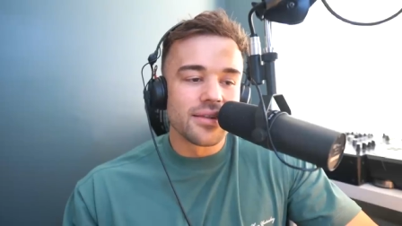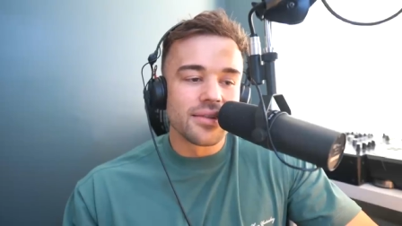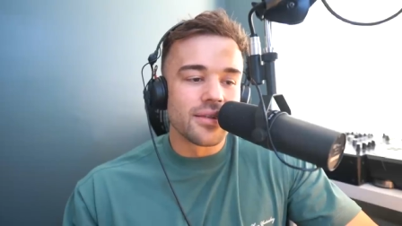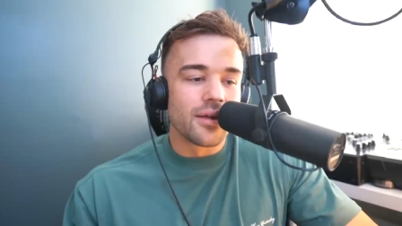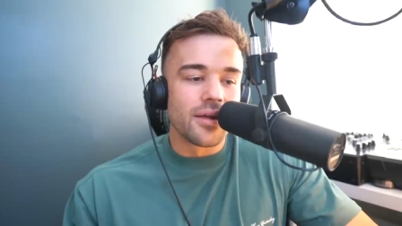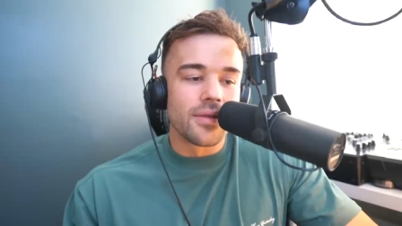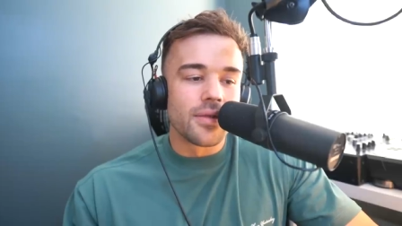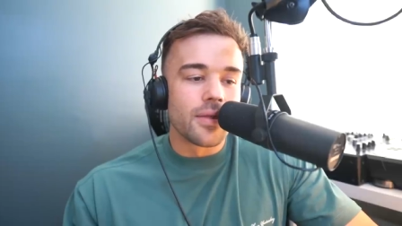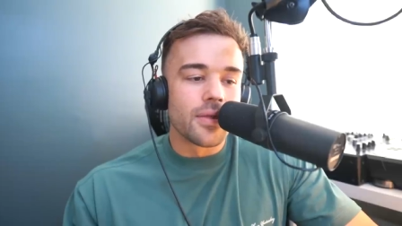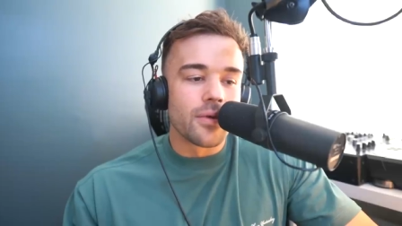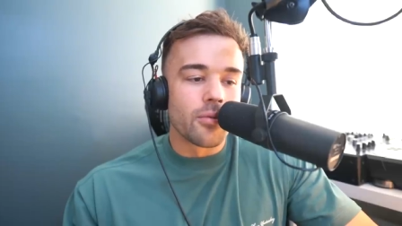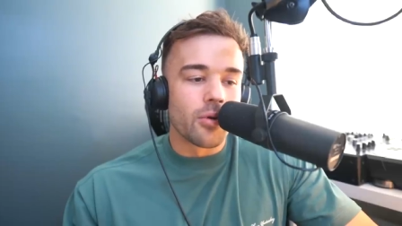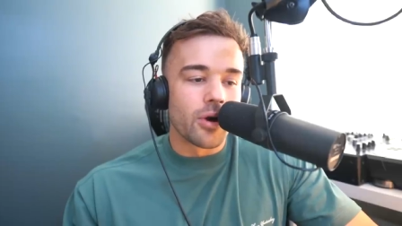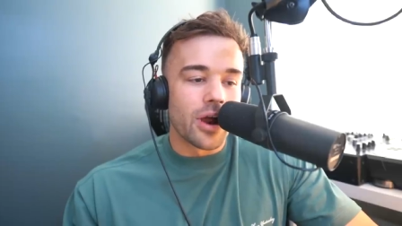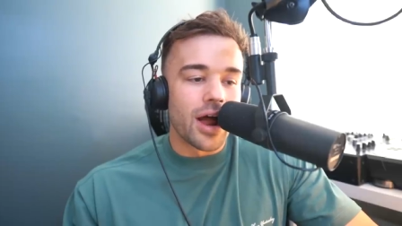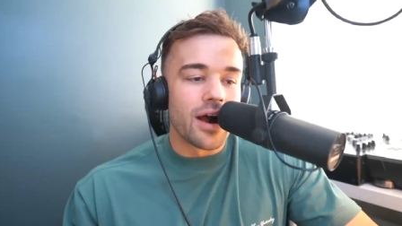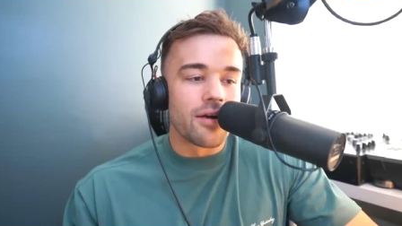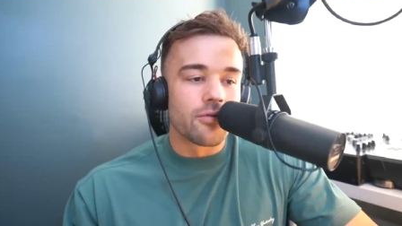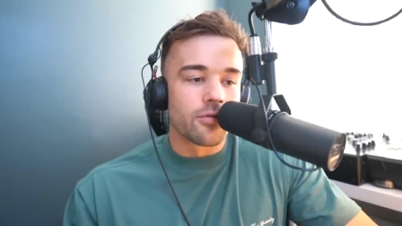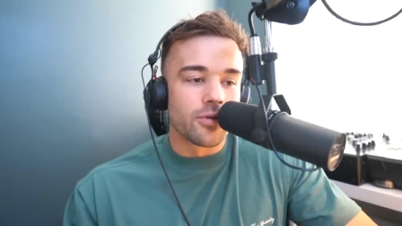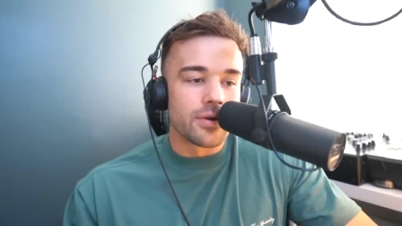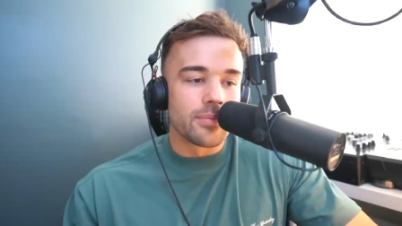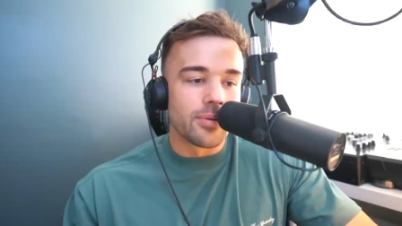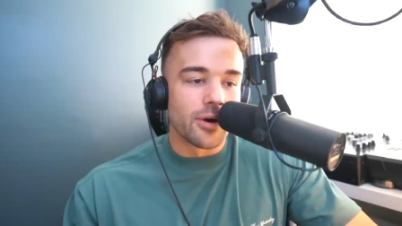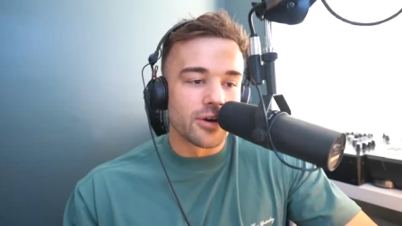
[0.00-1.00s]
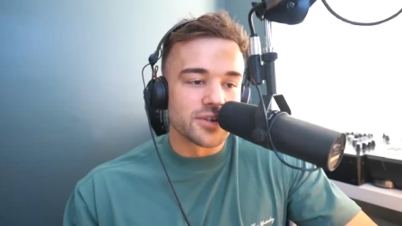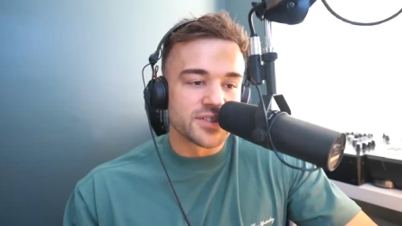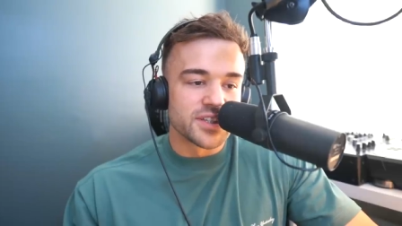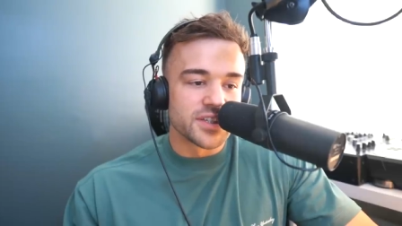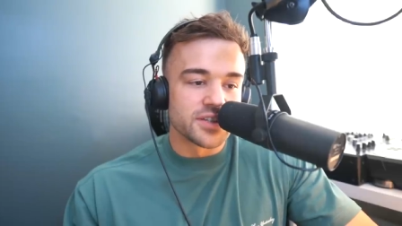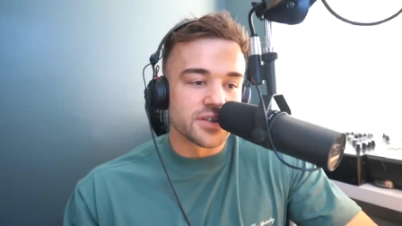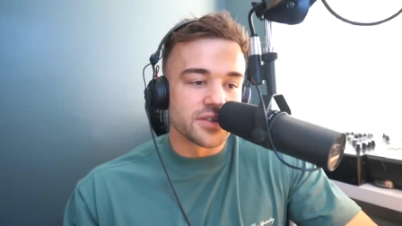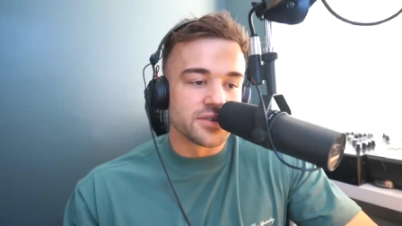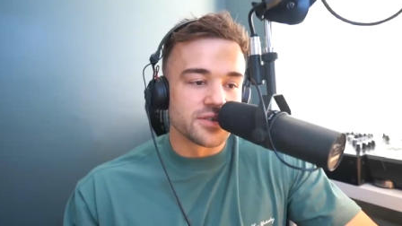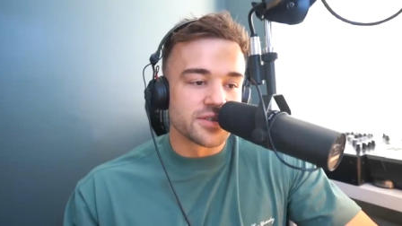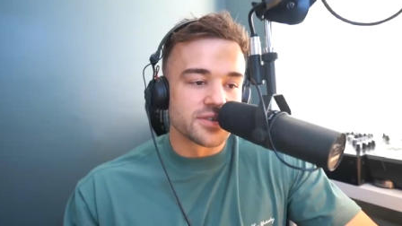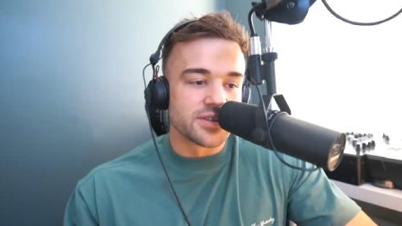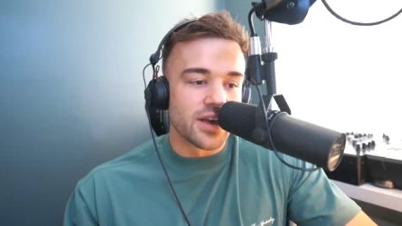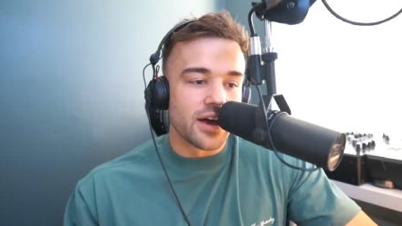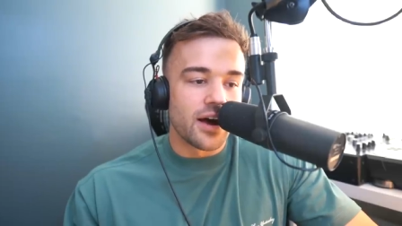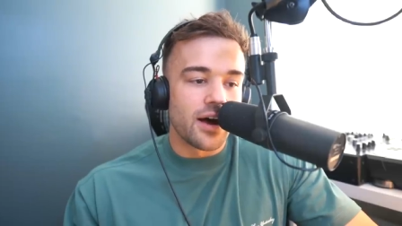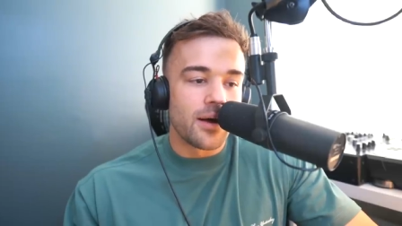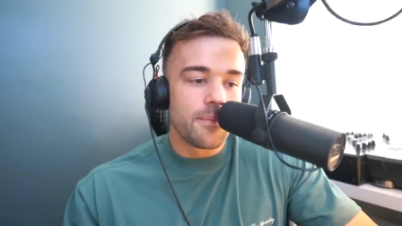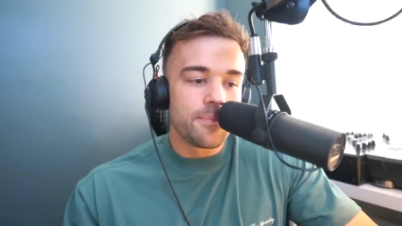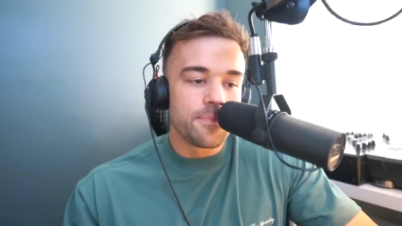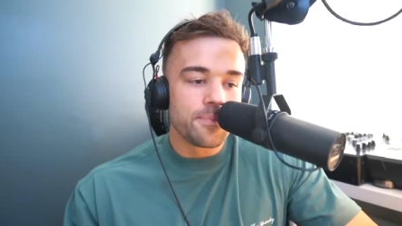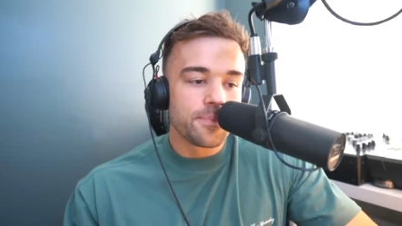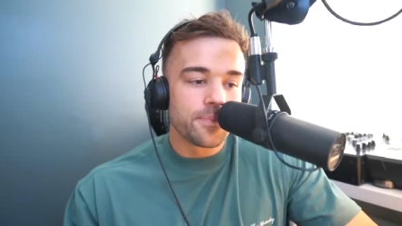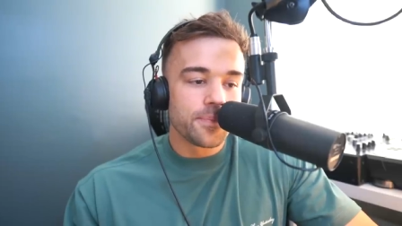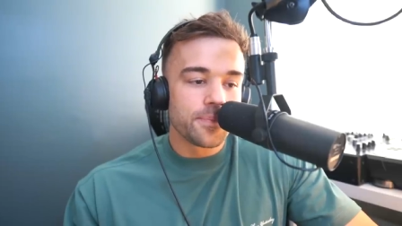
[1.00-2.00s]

the the recovery process could start.